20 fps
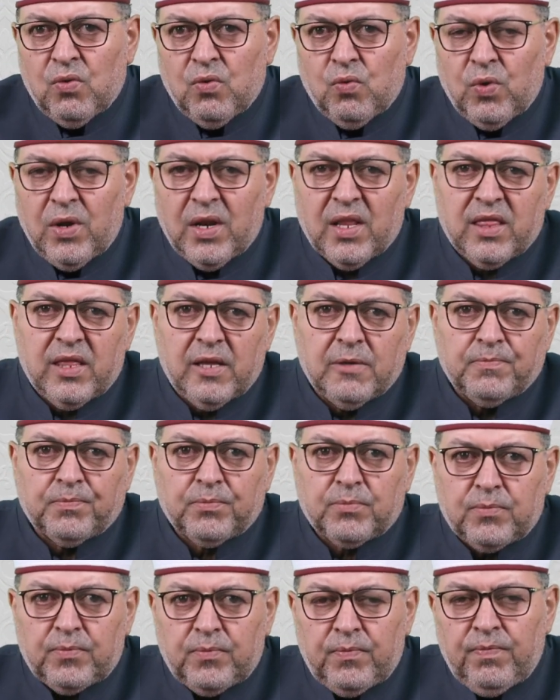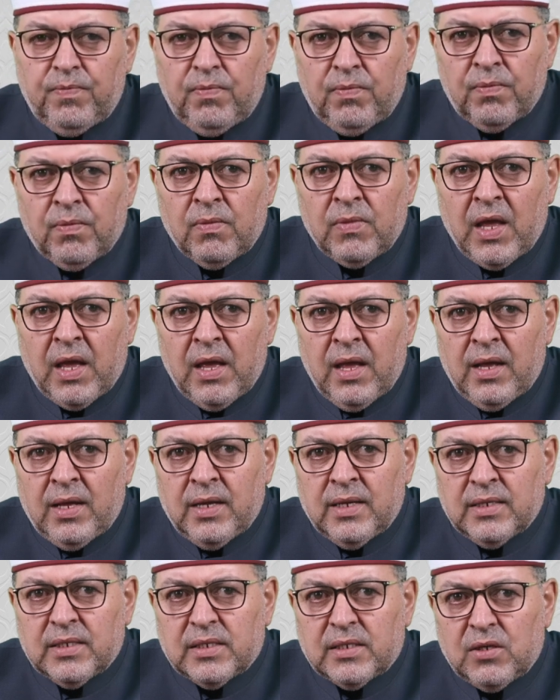wealthy.
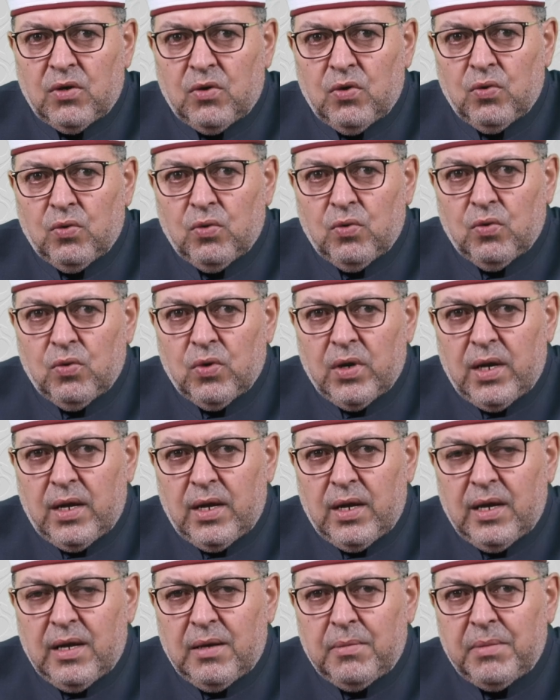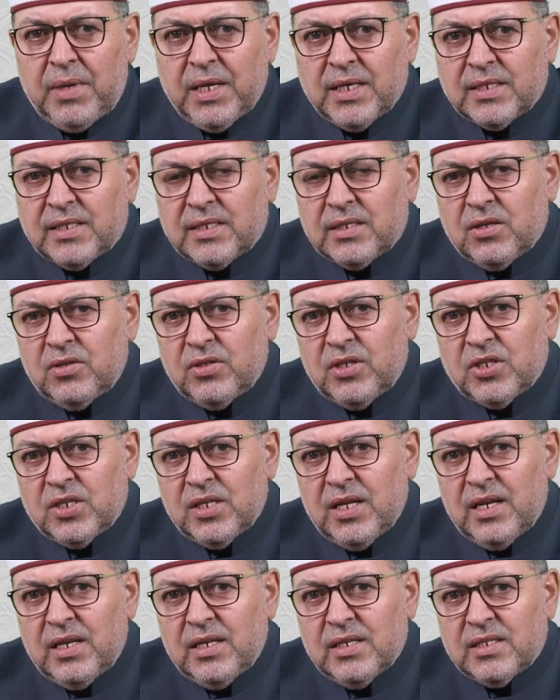So mixed
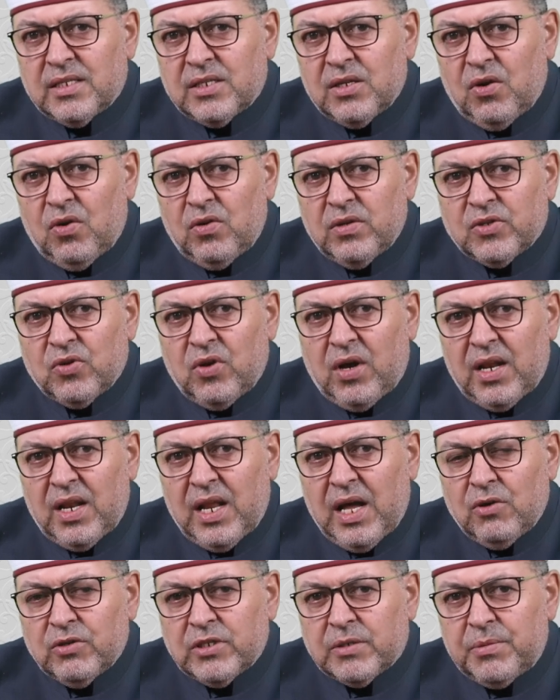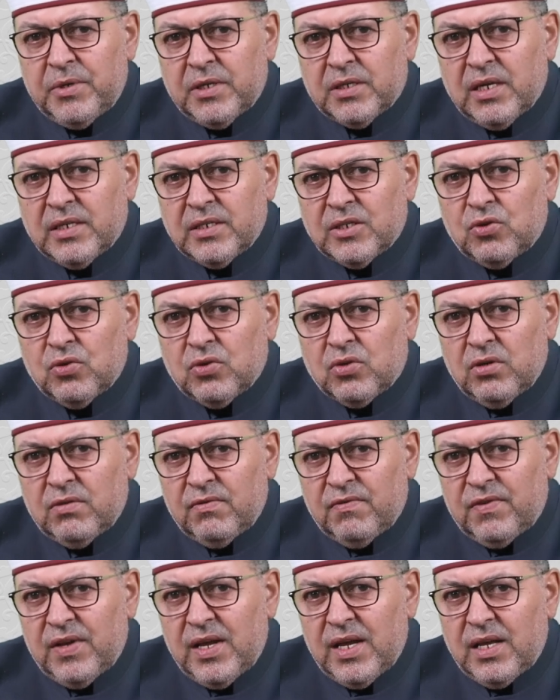conditionals also allow speakers to
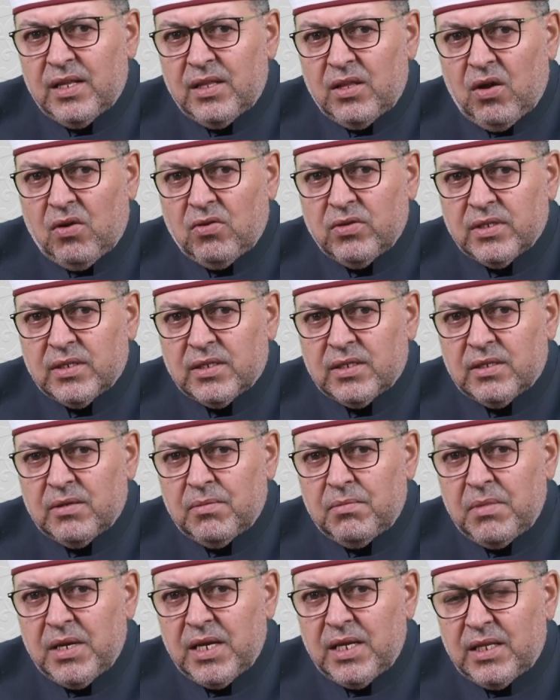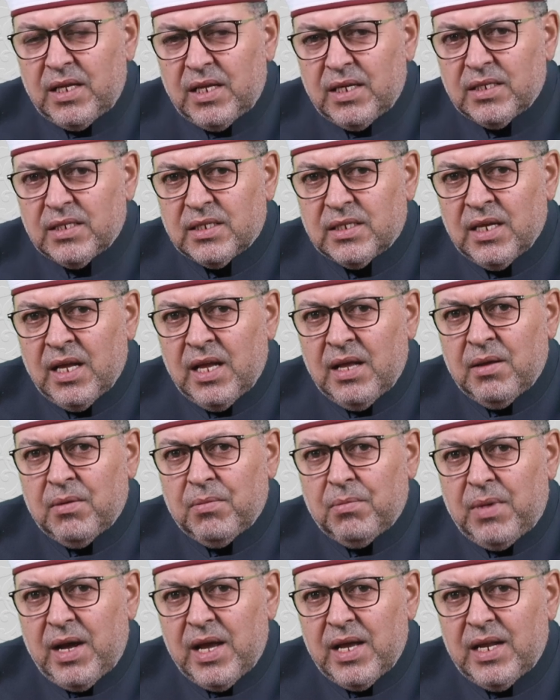convey nuanced meanings
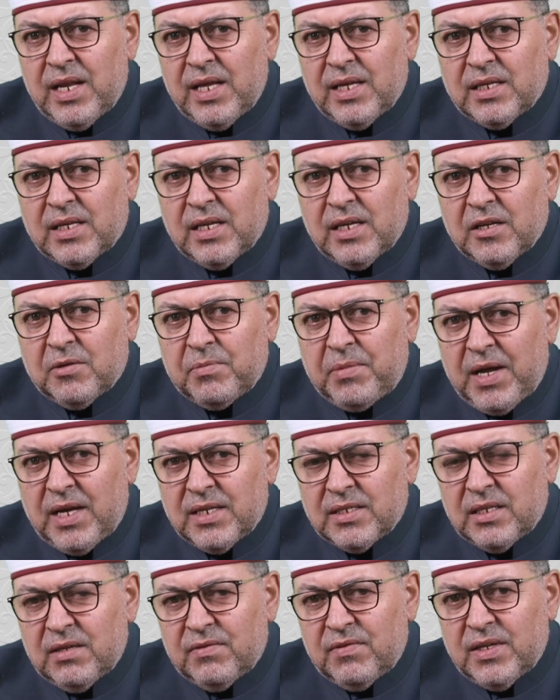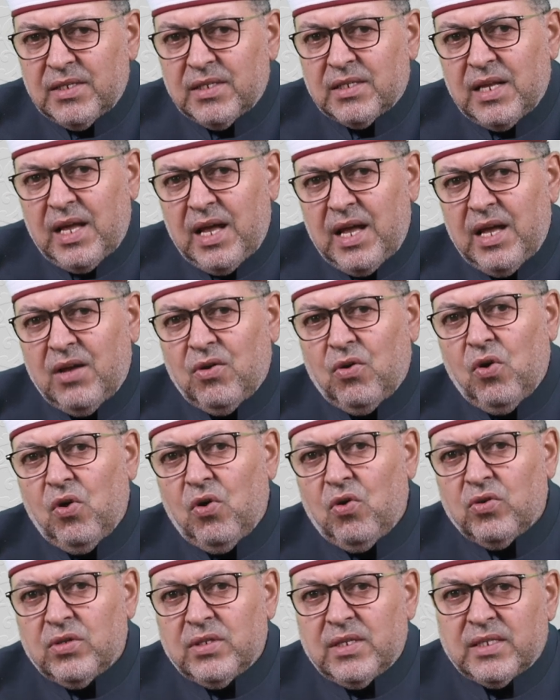by linking past events
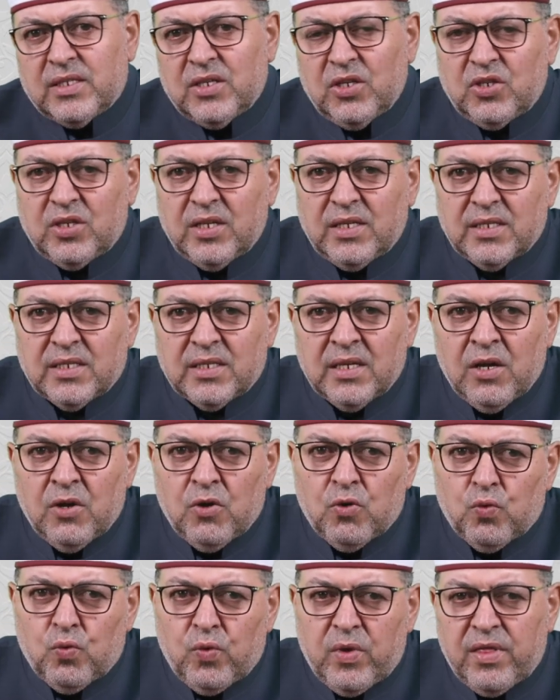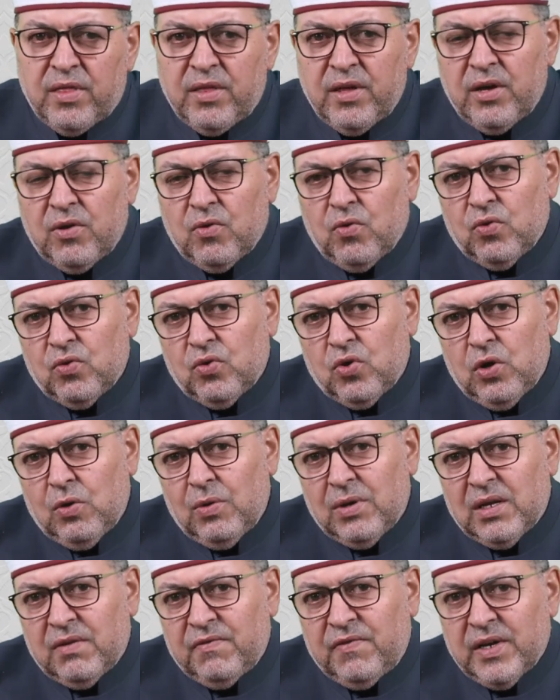or decisions with their
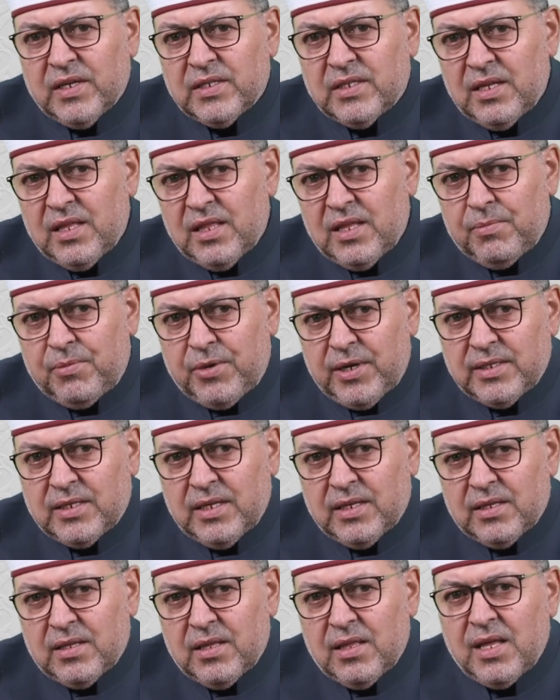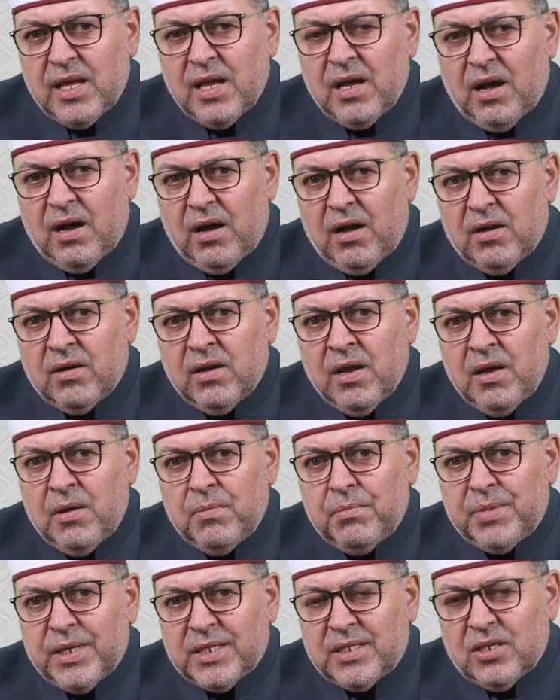ongoing effects in the present. They are
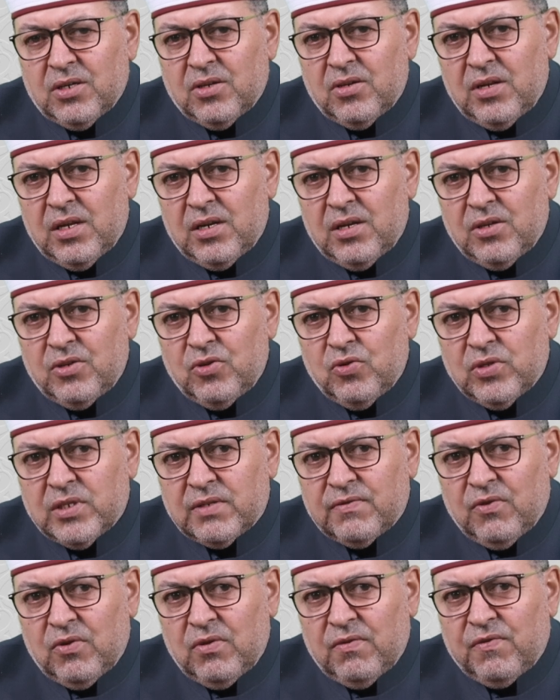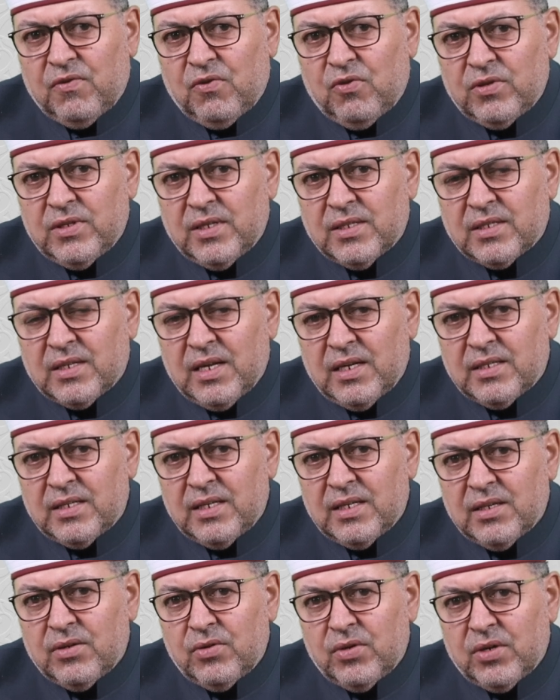particularly useful for
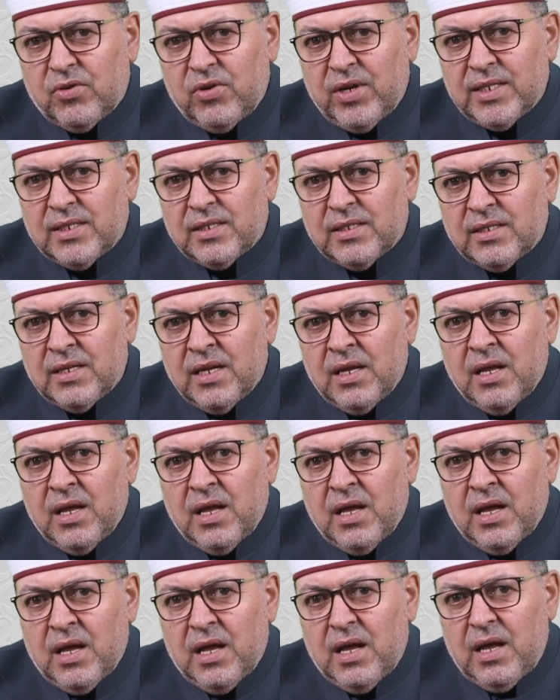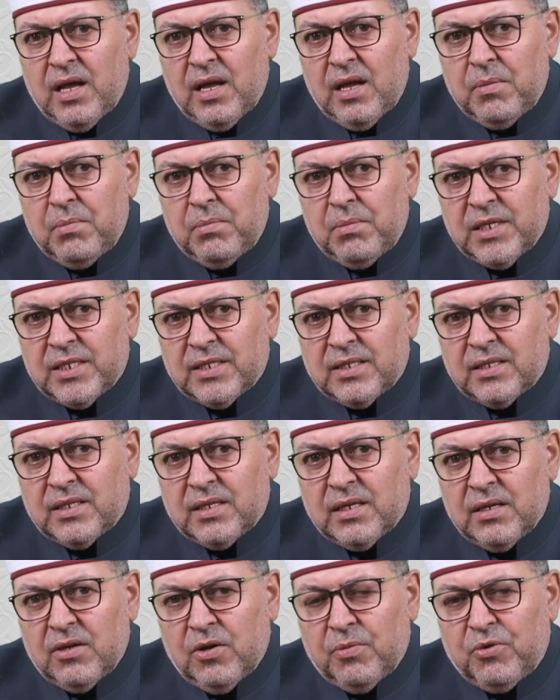discussing regrets,
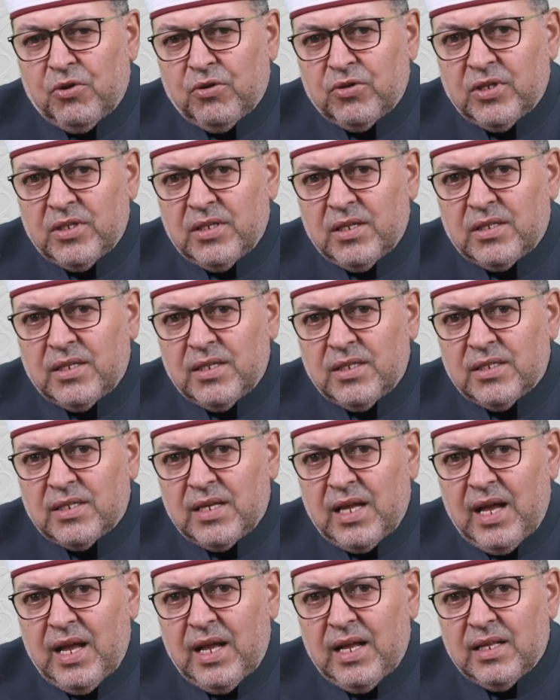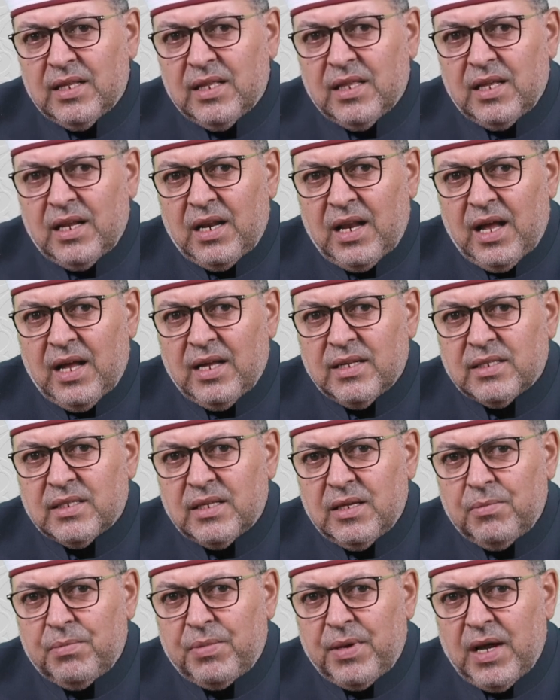missed opportunities, and the last
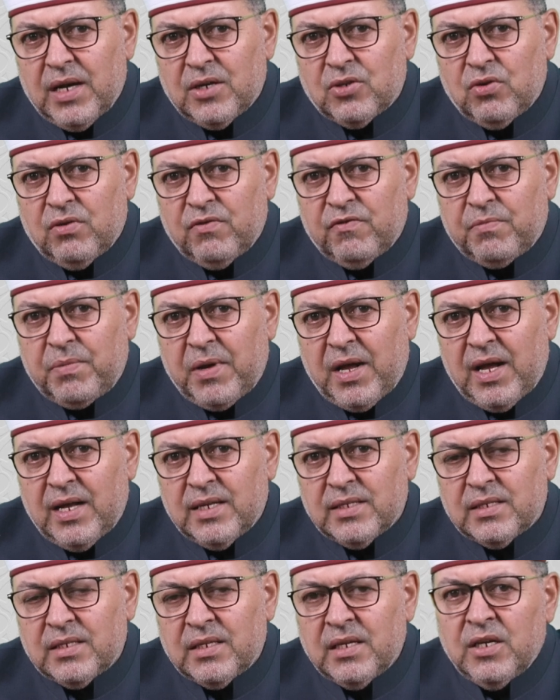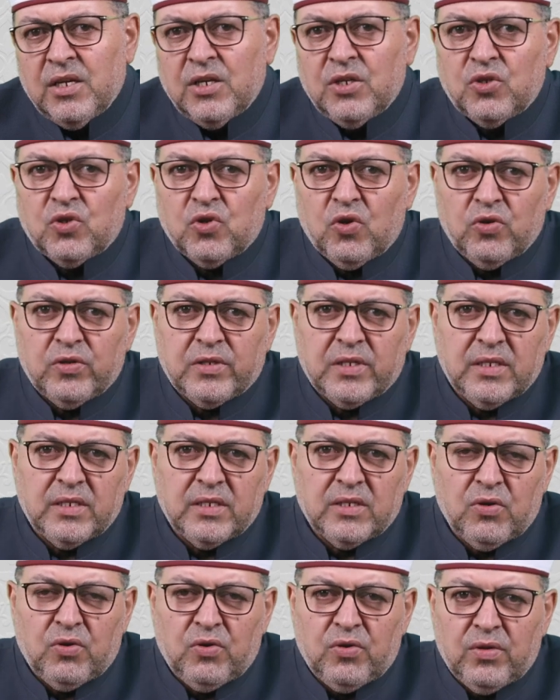impact of past
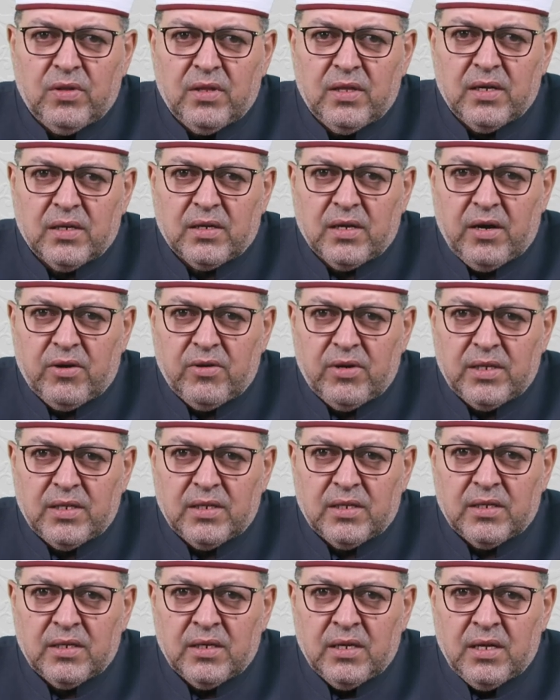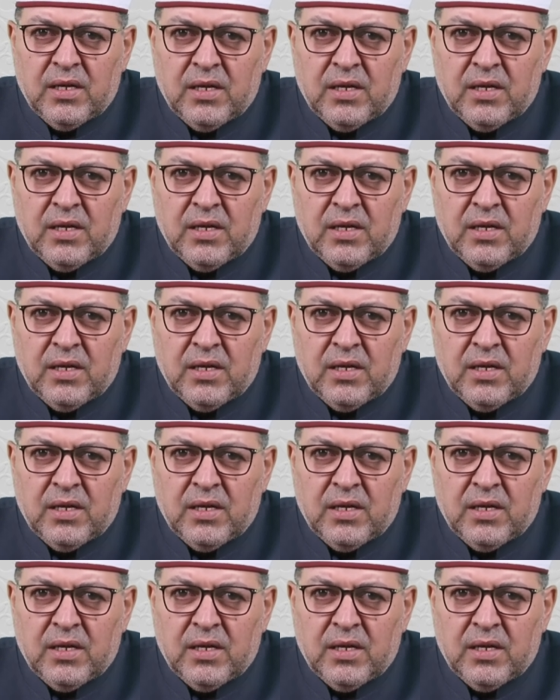choices on the current